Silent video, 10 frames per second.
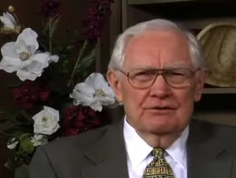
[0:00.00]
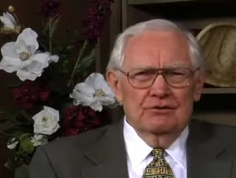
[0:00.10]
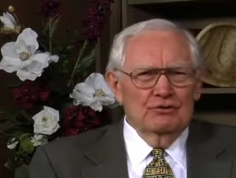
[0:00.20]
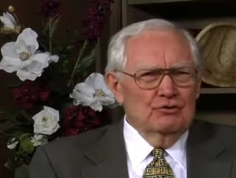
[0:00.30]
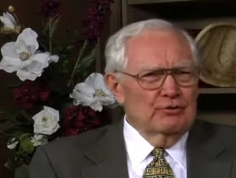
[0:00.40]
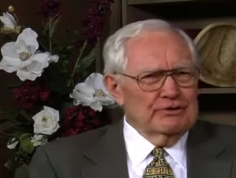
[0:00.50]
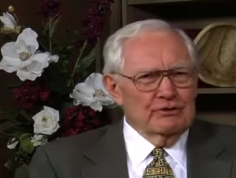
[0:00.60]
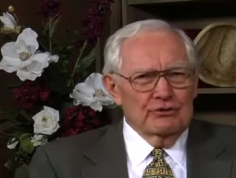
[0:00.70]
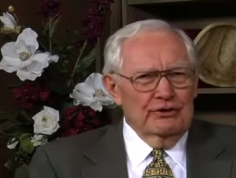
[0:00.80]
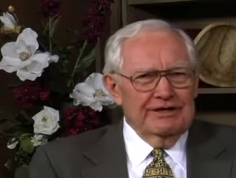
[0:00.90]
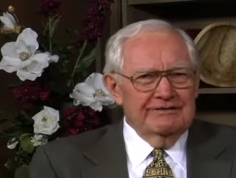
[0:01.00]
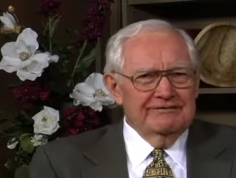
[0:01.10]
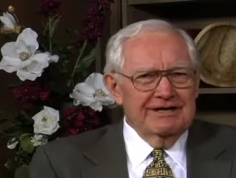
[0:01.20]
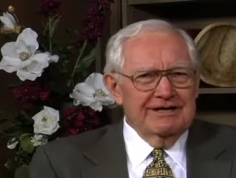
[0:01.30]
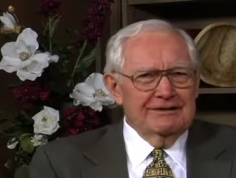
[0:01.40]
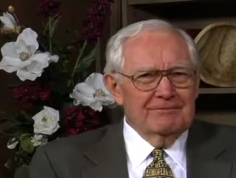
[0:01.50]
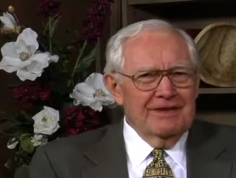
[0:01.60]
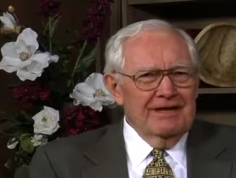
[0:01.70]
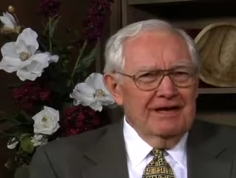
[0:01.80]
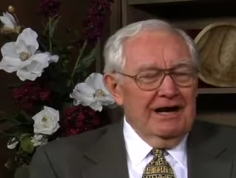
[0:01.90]
Oh, what joy divine!
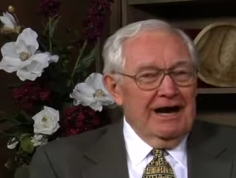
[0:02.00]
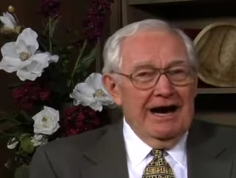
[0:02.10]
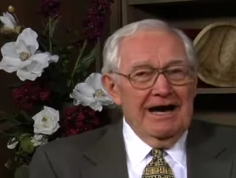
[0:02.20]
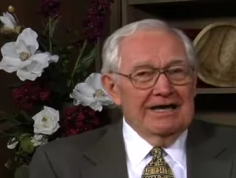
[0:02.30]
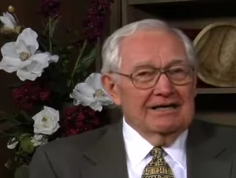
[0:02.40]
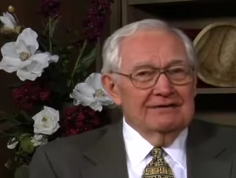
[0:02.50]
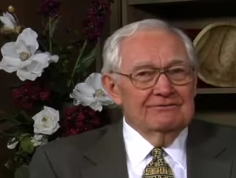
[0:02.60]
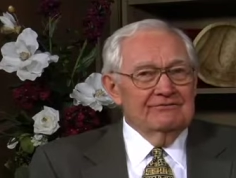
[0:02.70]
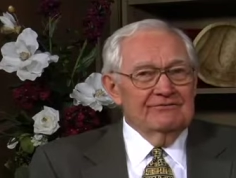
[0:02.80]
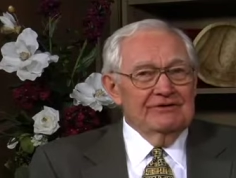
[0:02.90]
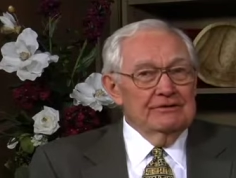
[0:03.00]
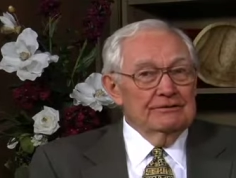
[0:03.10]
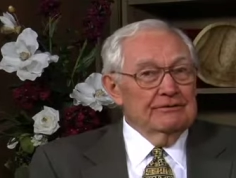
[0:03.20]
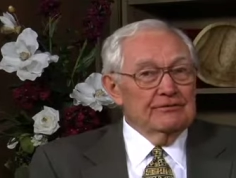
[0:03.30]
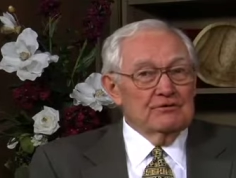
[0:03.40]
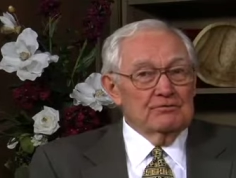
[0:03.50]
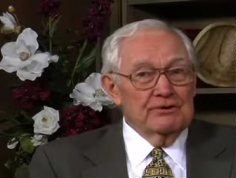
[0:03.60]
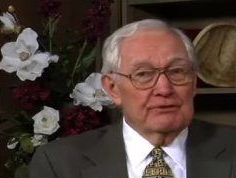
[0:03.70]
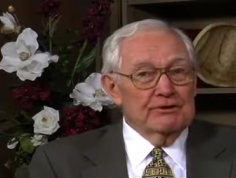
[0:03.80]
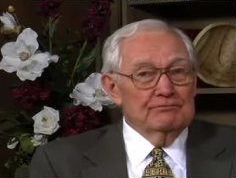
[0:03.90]
I can feel the
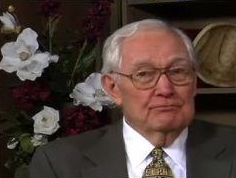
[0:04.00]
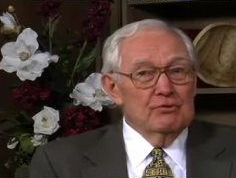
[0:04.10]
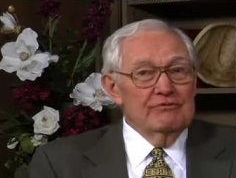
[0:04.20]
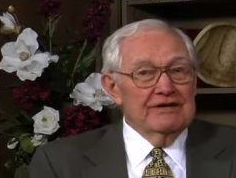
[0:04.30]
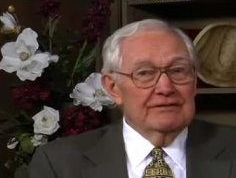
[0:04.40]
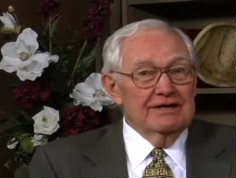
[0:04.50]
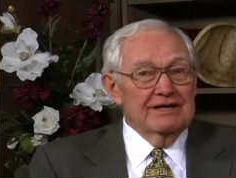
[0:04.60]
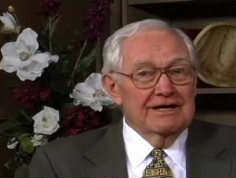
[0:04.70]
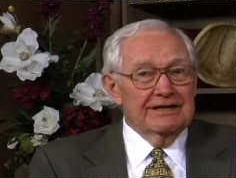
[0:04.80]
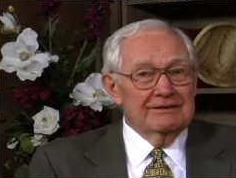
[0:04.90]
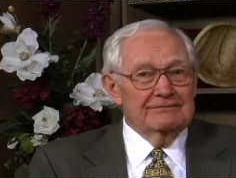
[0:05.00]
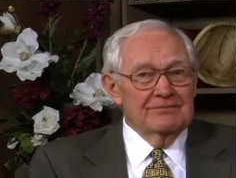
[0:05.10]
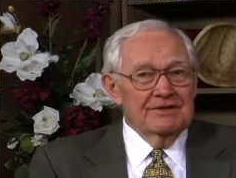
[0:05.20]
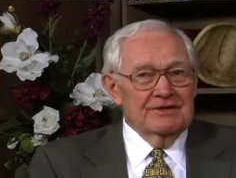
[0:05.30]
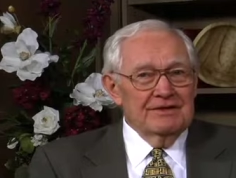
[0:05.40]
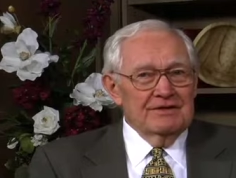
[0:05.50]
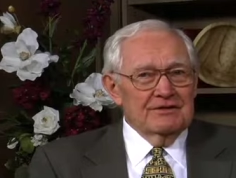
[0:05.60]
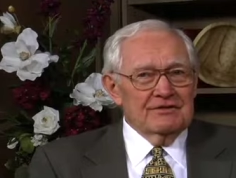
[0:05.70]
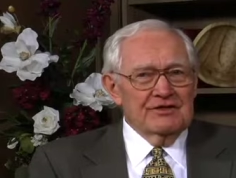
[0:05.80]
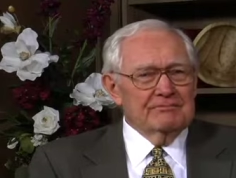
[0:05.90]
Spirit moving in the line.
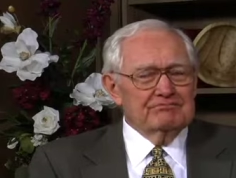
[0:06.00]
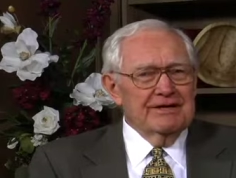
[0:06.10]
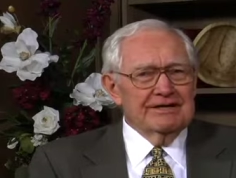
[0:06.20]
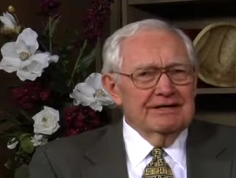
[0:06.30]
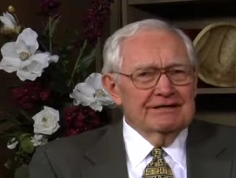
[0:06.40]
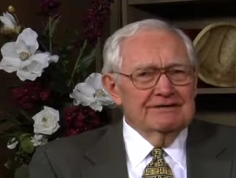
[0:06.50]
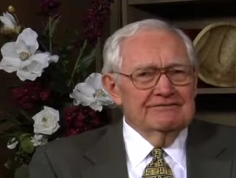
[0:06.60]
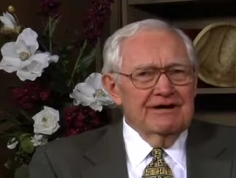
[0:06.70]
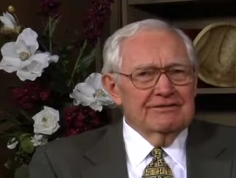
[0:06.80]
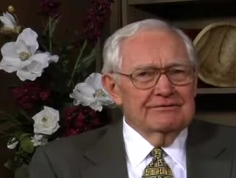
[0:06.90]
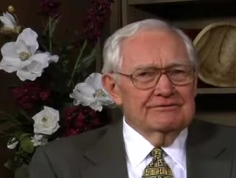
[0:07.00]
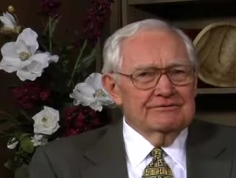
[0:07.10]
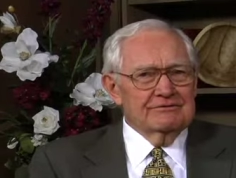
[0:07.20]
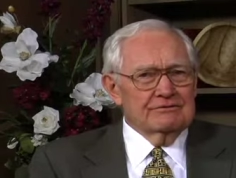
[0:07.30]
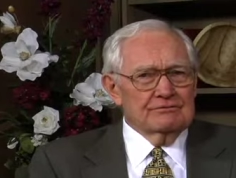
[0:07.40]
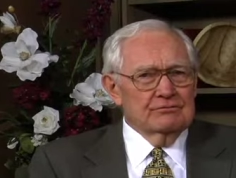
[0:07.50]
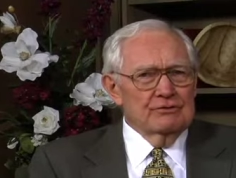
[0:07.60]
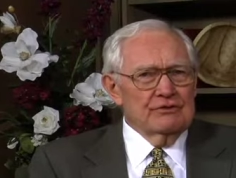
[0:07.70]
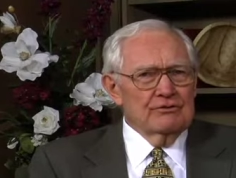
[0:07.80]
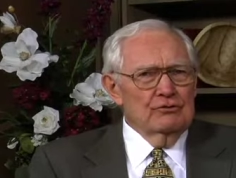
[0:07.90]
Sent by God the Father
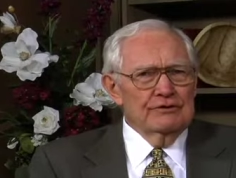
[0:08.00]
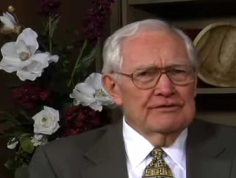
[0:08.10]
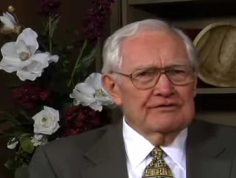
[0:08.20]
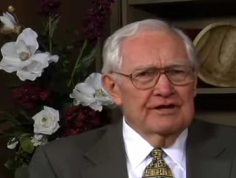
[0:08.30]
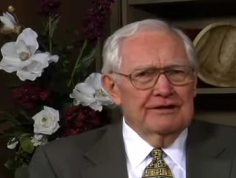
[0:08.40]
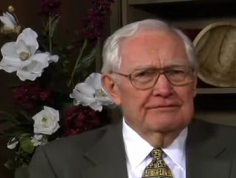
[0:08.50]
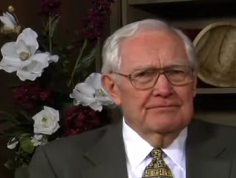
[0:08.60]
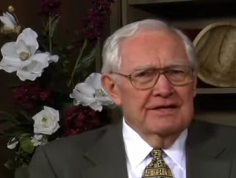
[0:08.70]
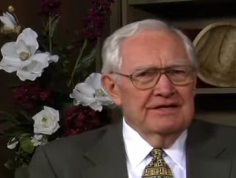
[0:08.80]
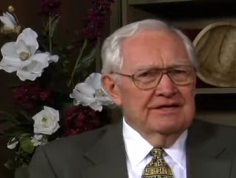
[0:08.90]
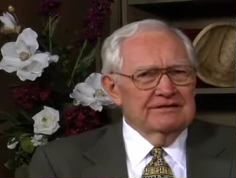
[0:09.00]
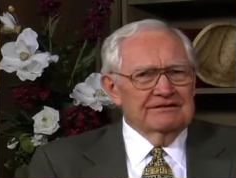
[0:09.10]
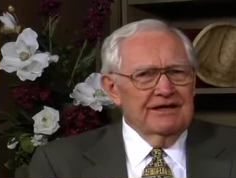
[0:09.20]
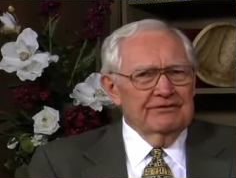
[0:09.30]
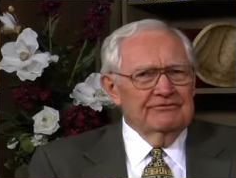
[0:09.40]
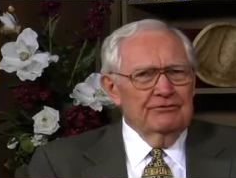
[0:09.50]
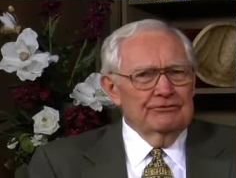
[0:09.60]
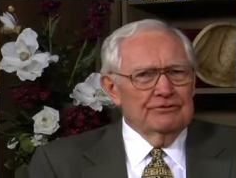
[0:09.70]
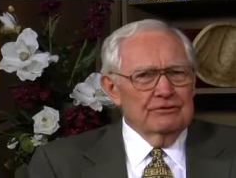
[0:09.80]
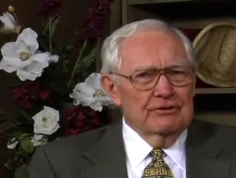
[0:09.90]
through His Holy Son,
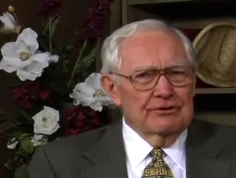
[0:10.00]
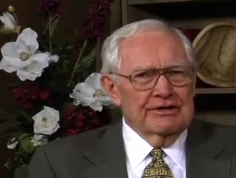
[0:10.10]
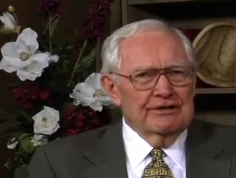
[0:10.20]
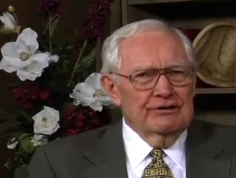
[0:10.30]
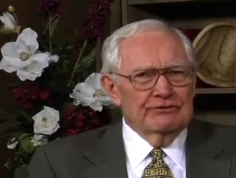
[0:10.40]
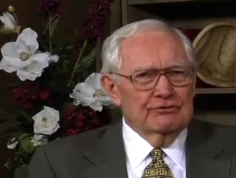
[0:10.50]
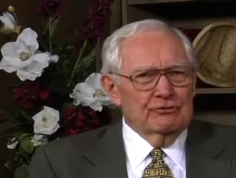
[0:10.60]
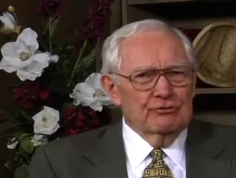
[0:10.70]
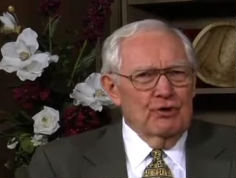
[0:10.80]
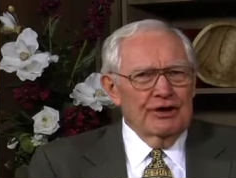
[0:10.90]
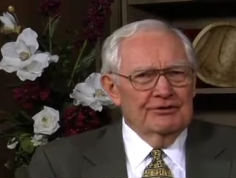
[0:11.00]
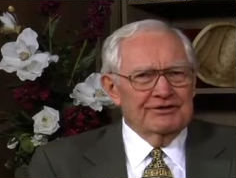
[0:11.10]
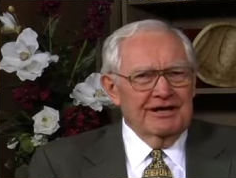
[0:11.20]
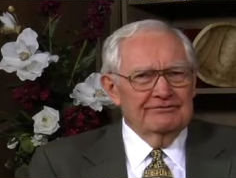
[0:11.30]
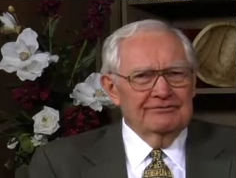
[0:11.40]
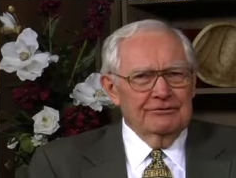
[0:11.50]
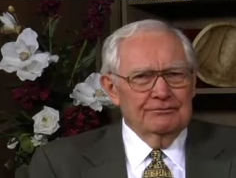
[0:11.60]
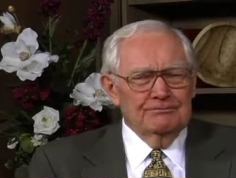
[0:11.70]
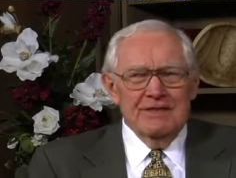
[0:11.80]
telephone to glory on your royal telephone.